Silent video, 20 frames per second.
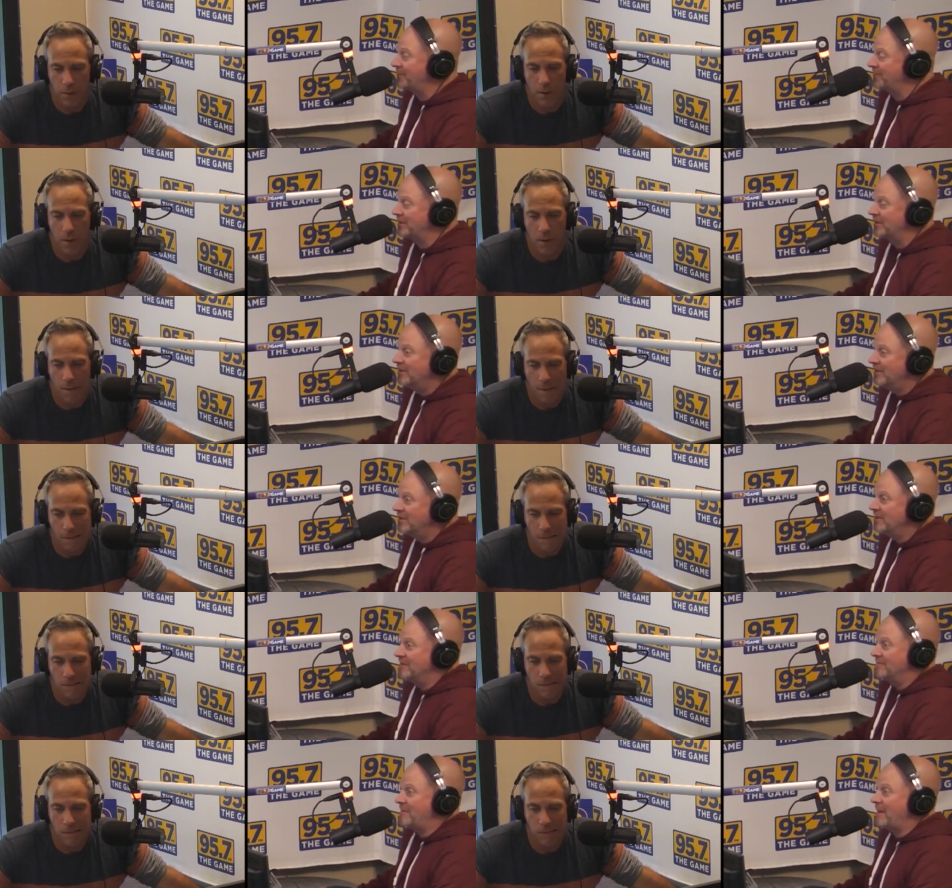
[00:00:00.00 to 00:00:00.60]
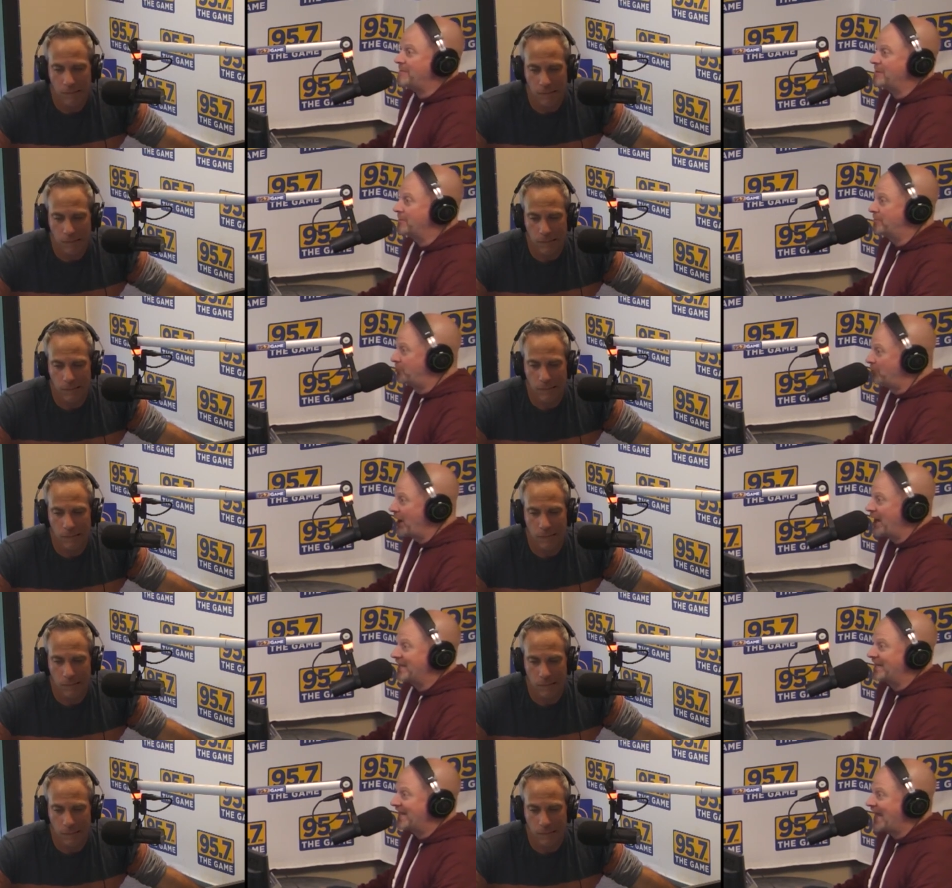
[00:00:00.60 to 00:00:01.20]
Speaker 1: and maybe
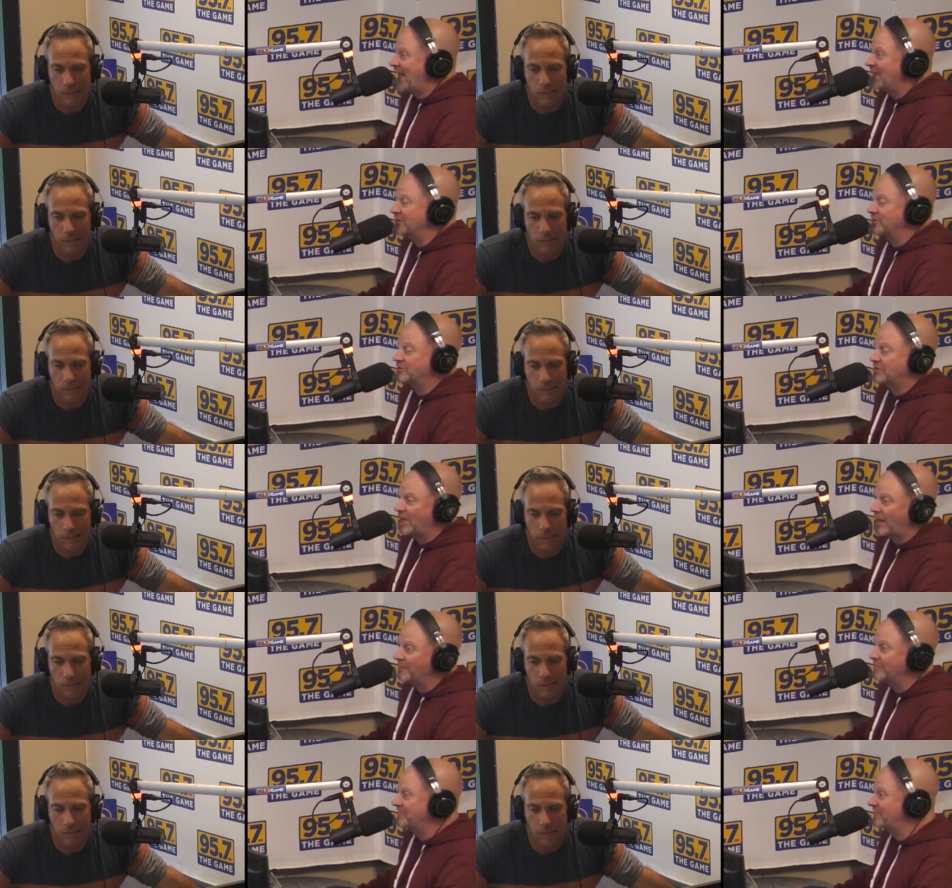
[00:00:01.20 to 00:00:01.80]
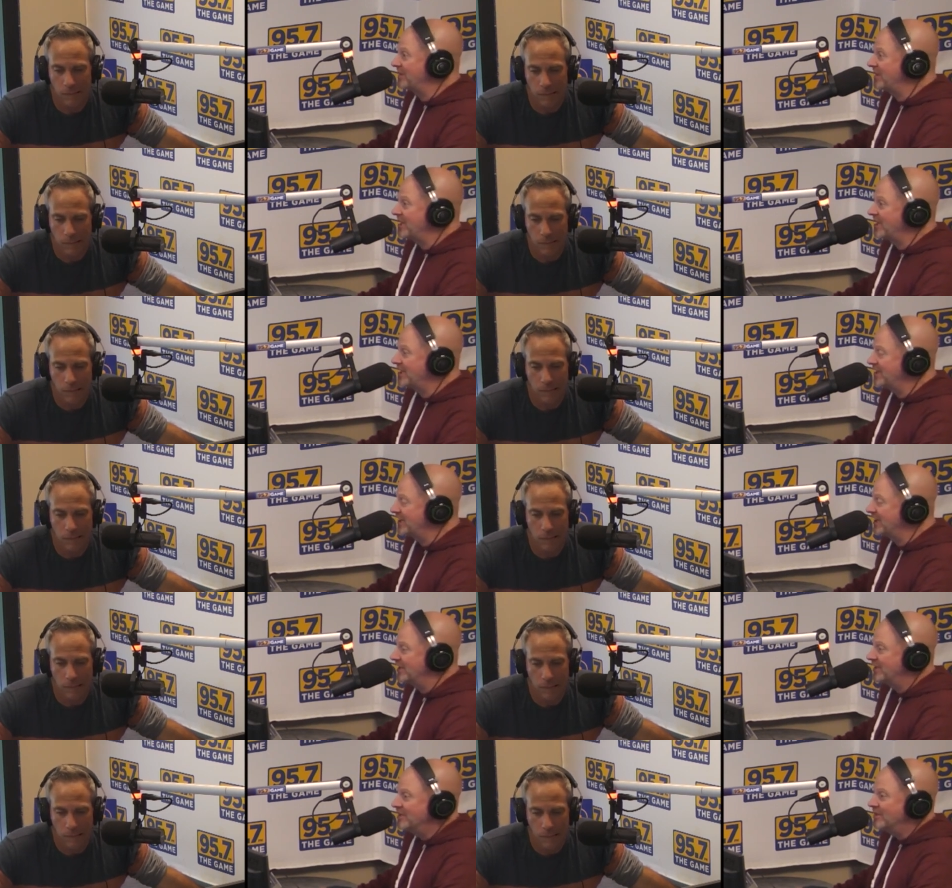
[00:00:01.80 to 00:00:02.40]
Brandon Allen comes in
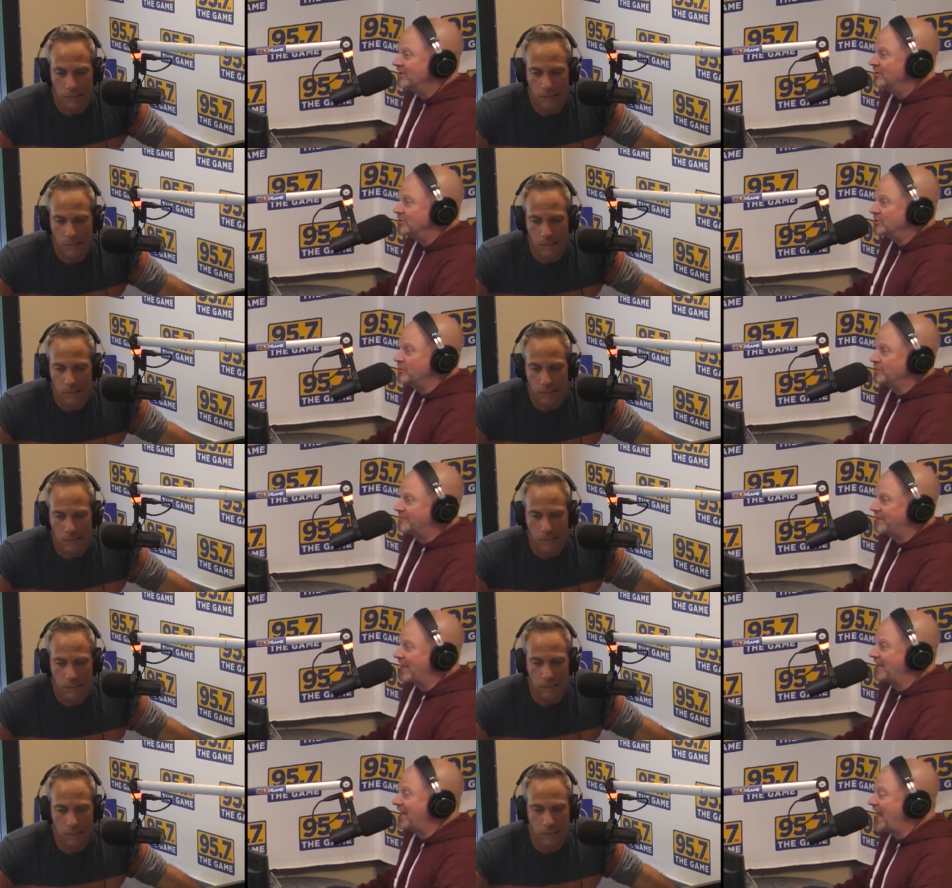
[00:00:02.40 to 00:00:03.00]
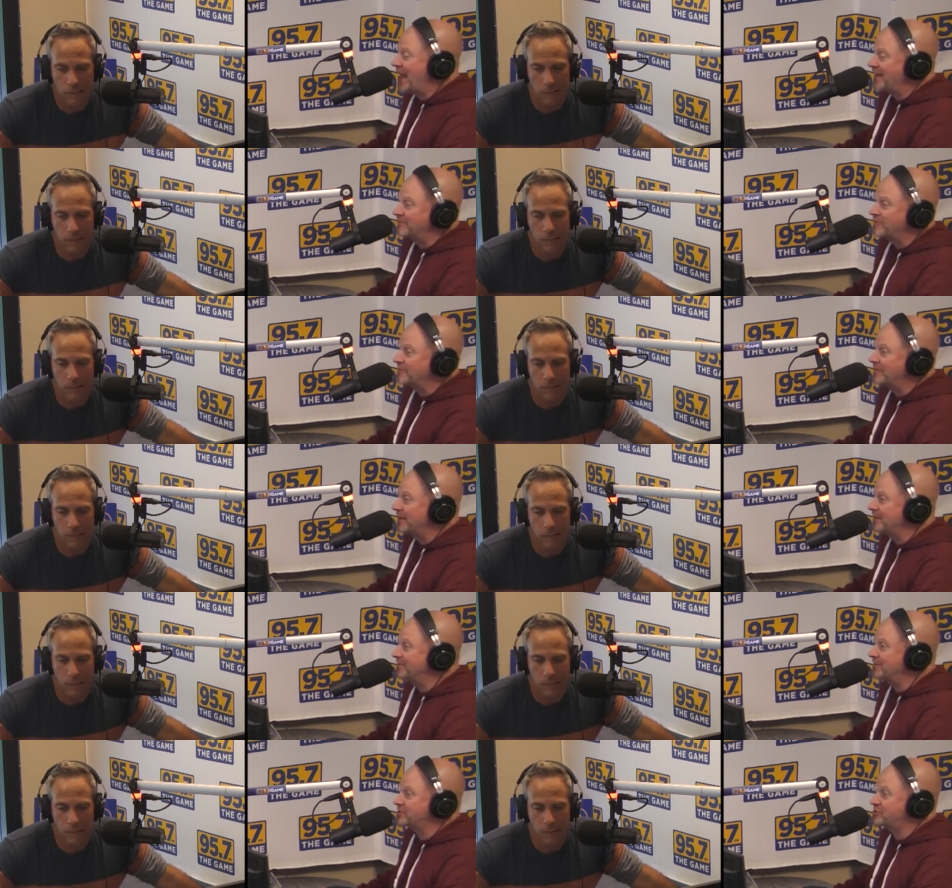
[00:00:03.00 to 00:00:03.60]
and you've got
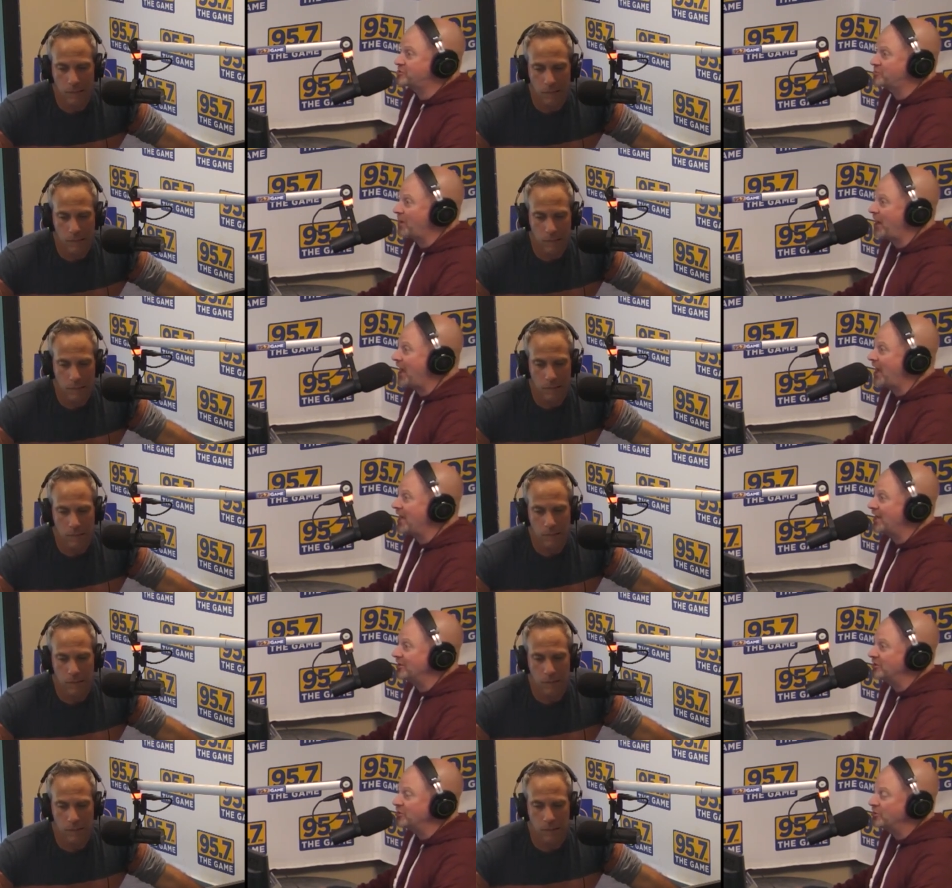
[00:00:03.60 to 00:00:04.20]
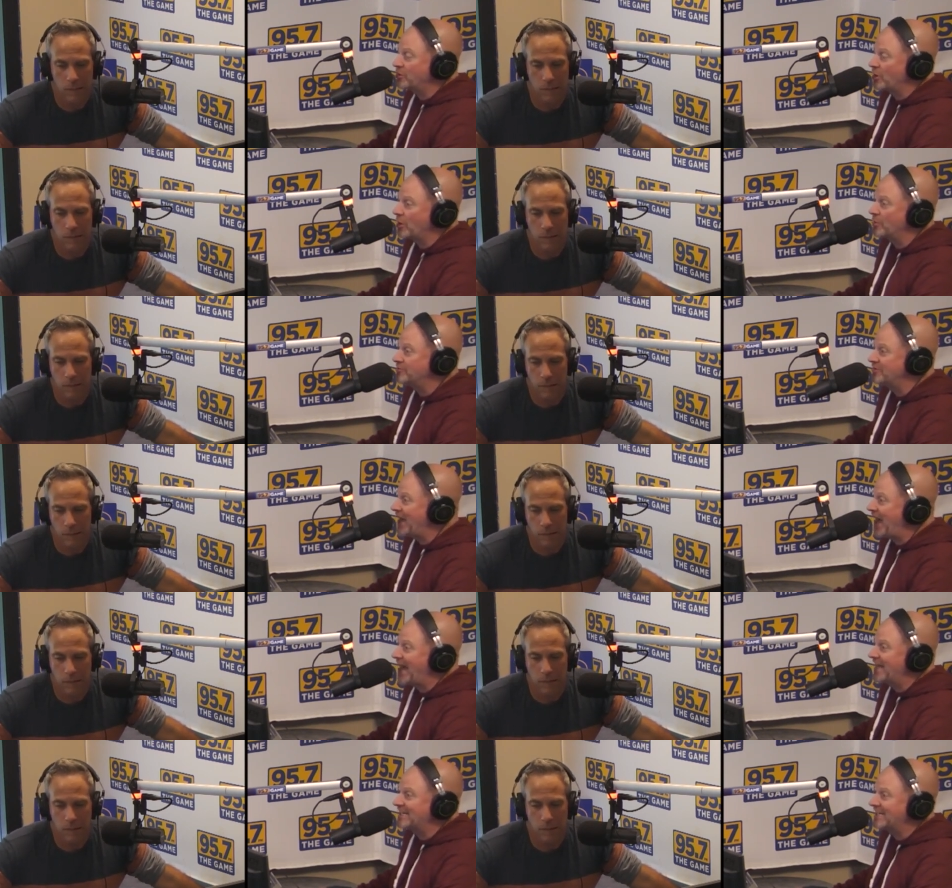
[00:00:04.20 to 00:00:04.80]
everybody but Trey and you go
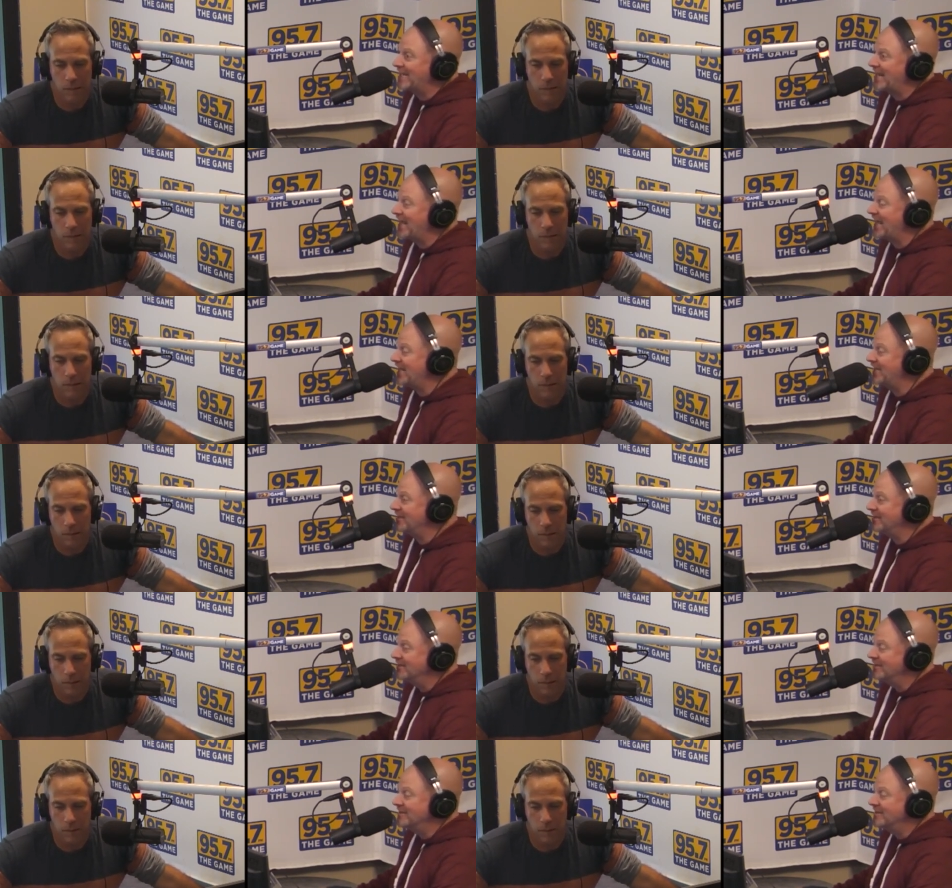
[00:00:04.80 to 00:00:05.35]
9-8.